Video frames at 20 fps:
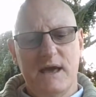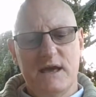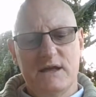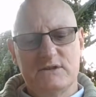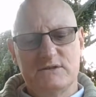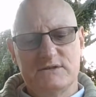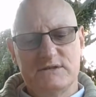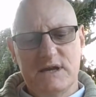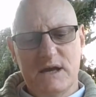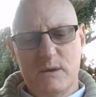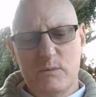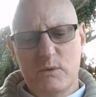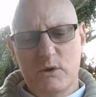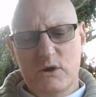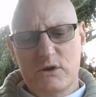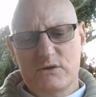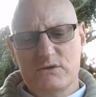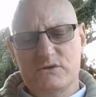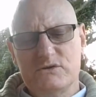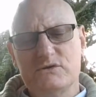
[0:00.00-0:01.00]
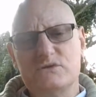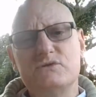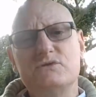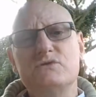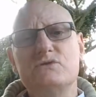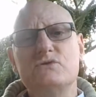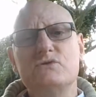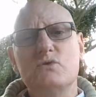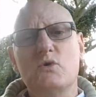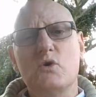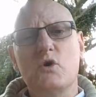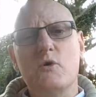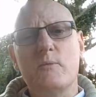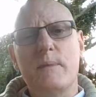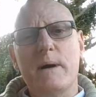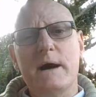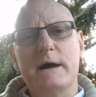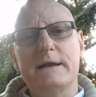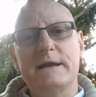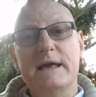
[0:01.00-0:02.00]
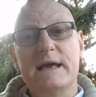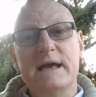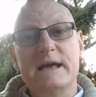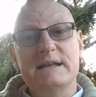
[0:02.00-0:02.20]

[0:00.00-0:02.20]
And today we're going to talk about